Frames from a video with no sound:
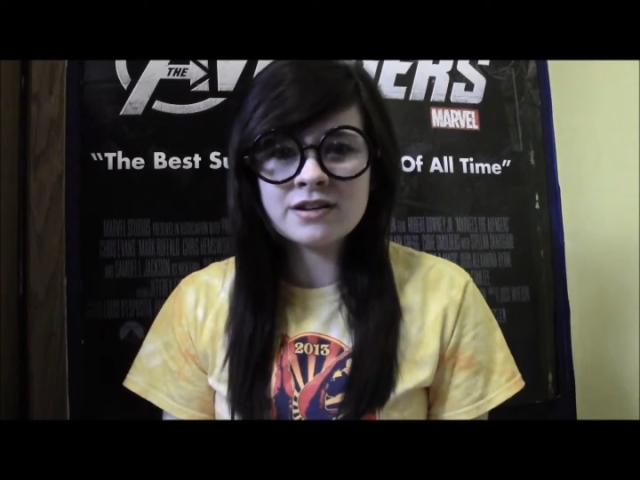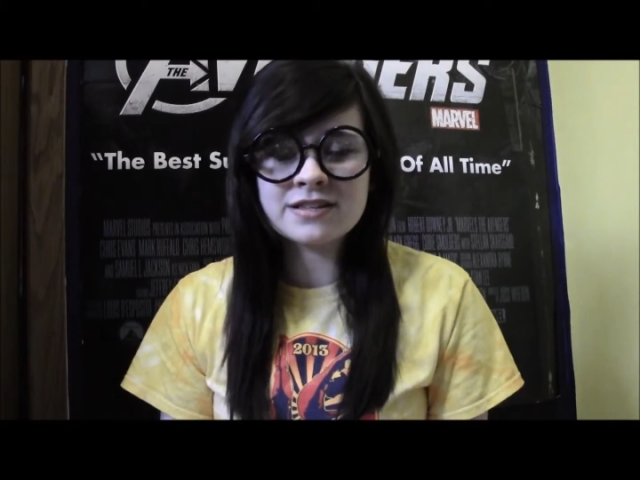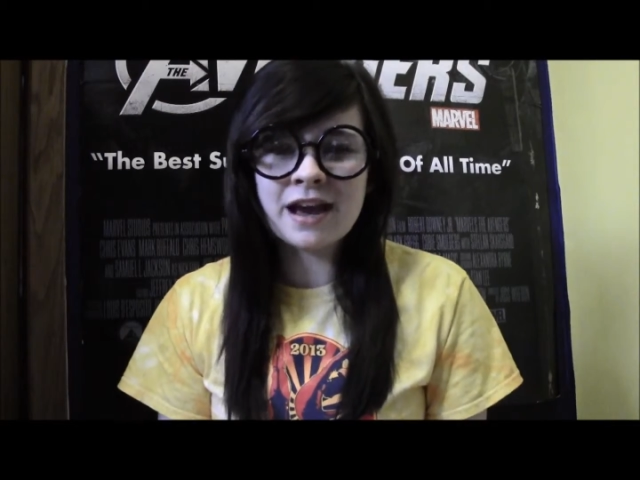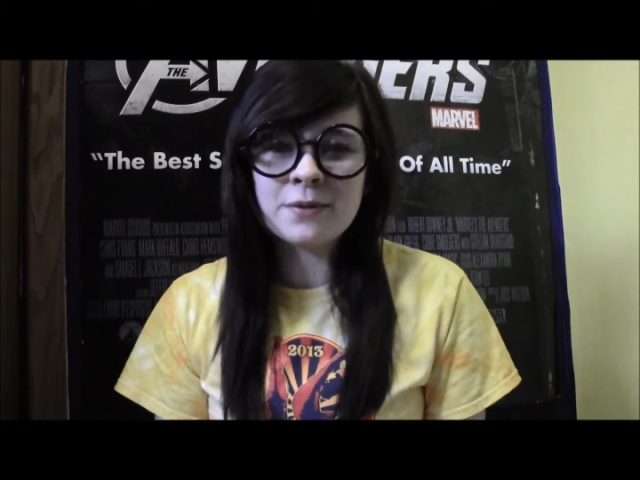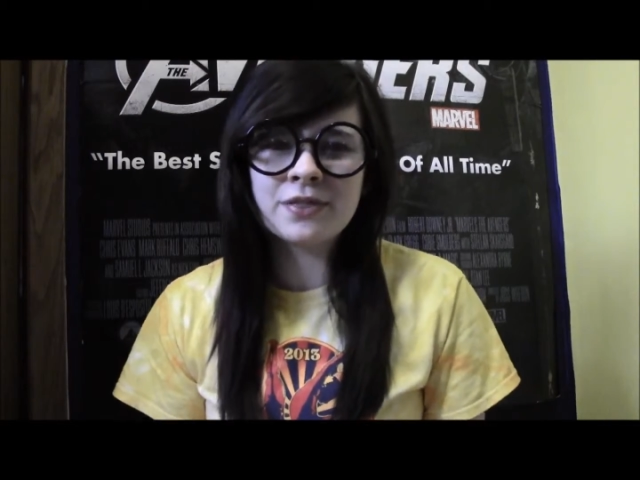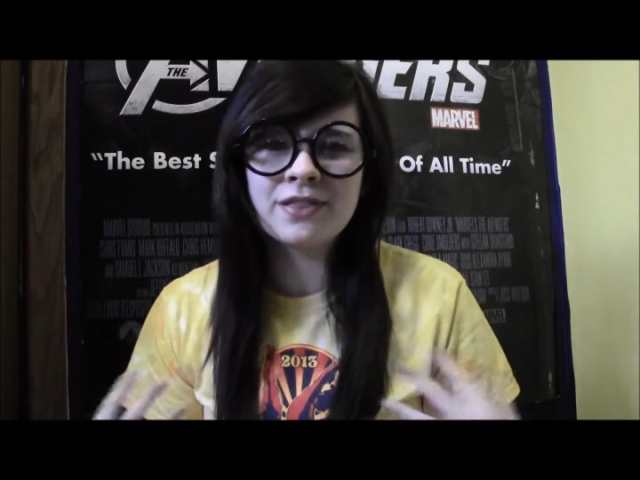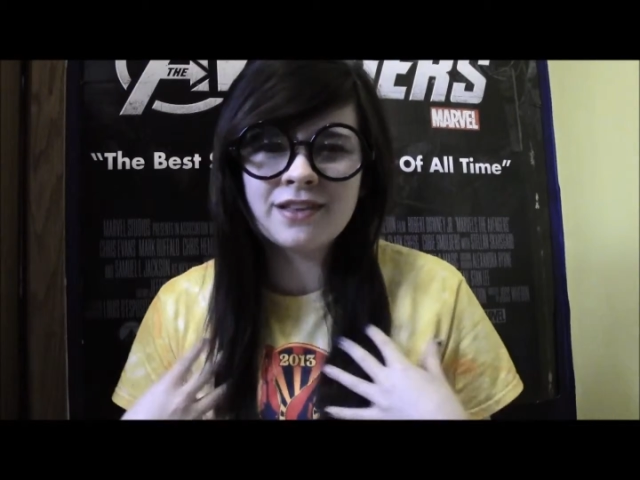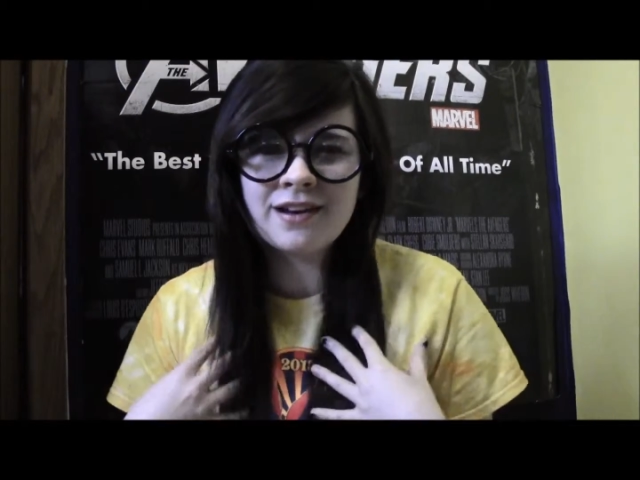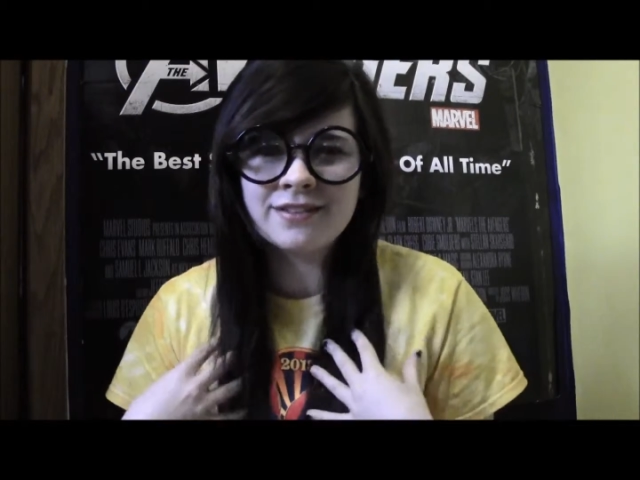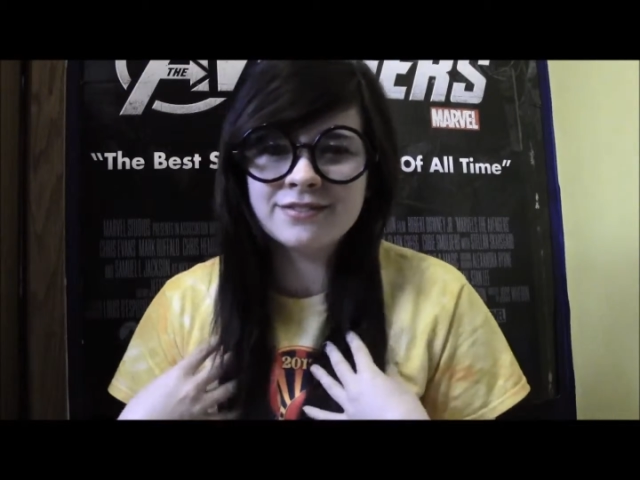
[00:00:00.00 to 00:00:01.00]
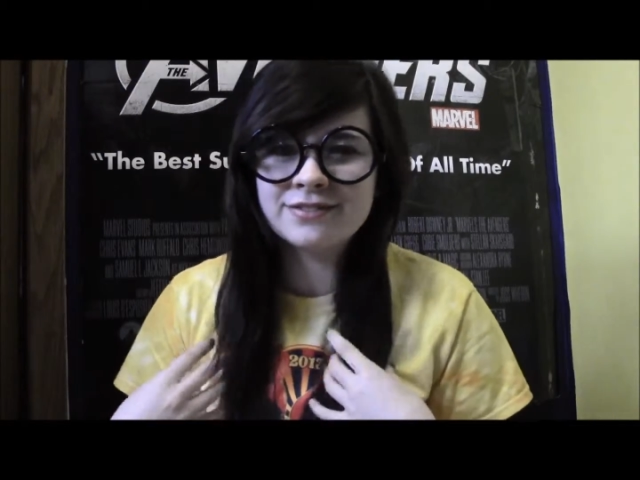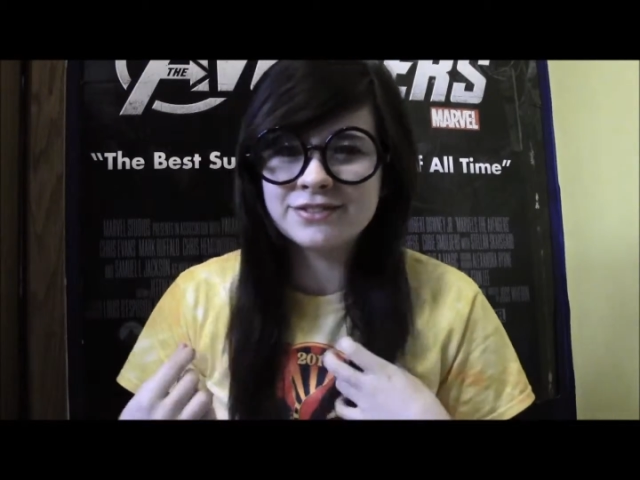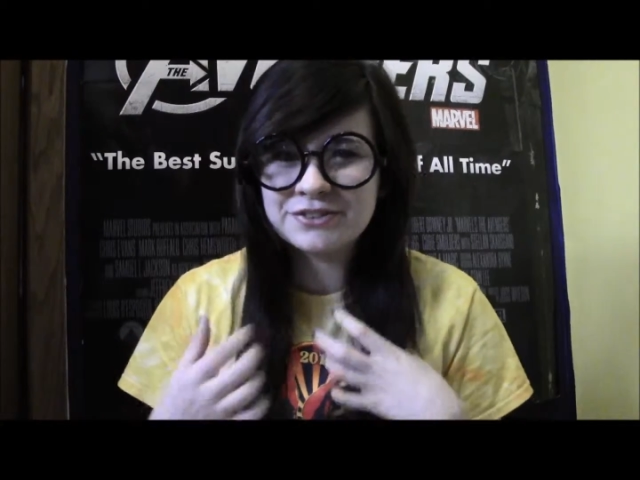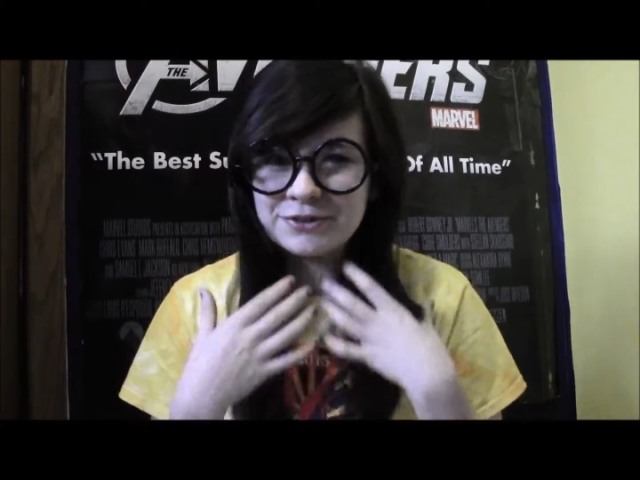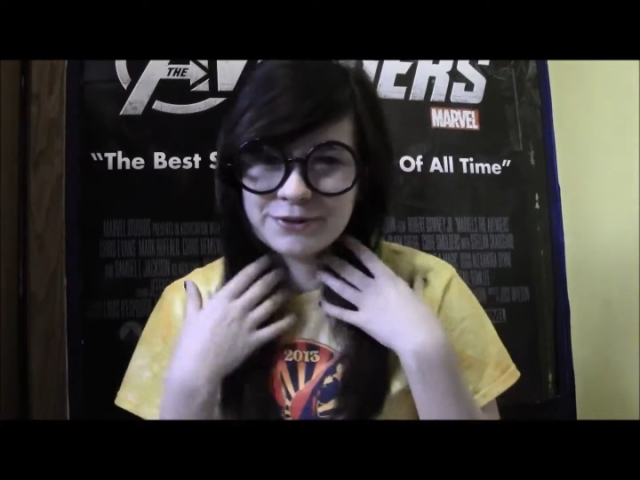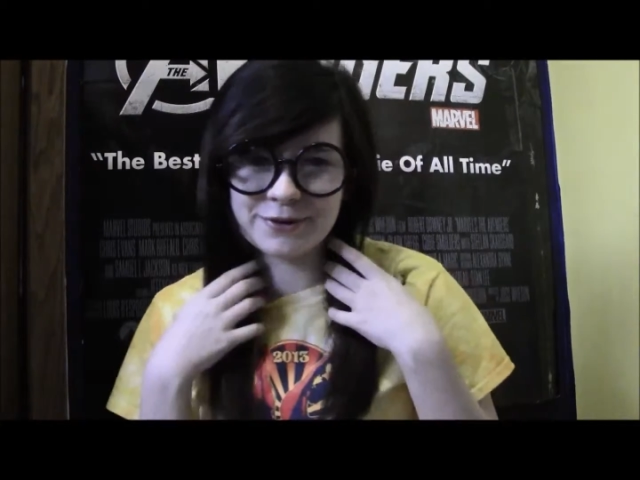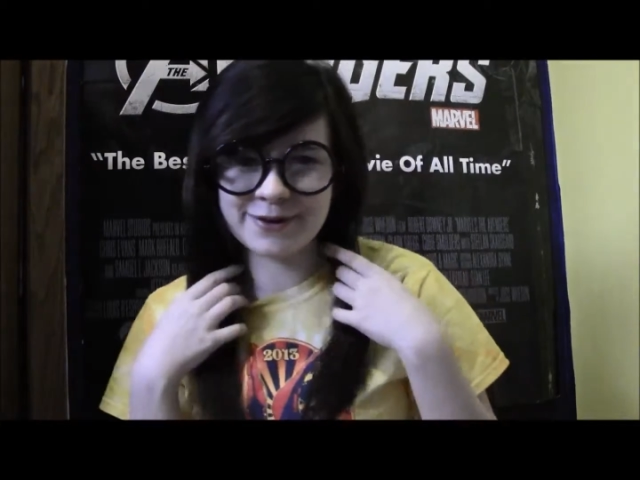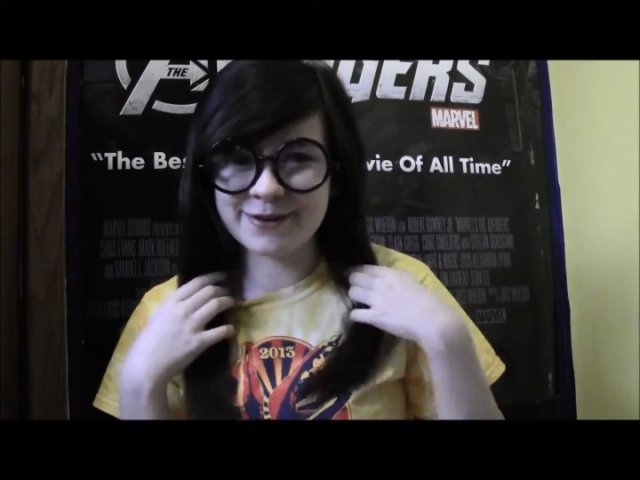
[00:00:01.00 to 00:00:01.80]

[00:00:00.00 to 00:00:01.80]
because I would love to